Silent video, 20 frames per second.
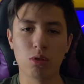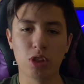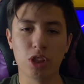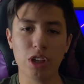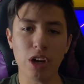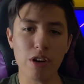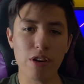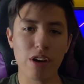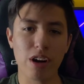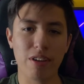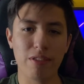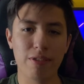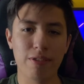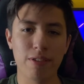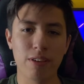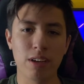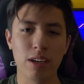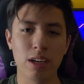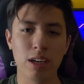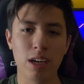start off,
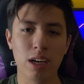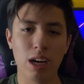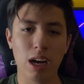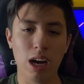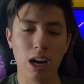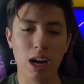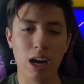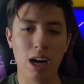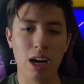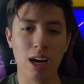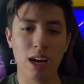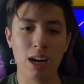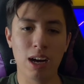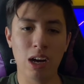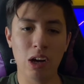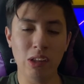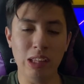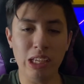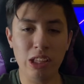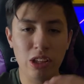
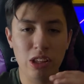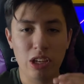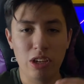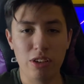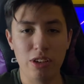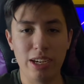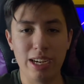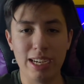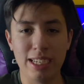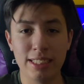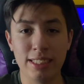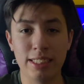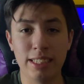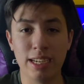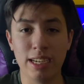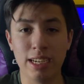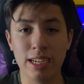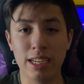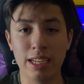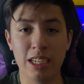I'd like to tell you guys
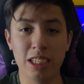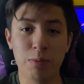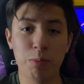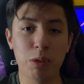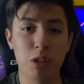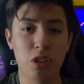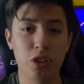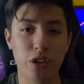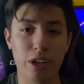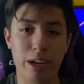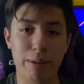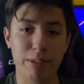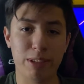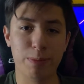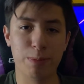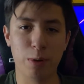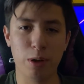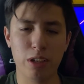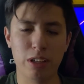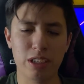this video is gonna have
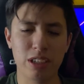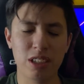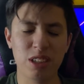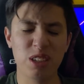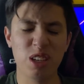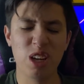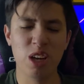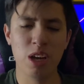spoilers,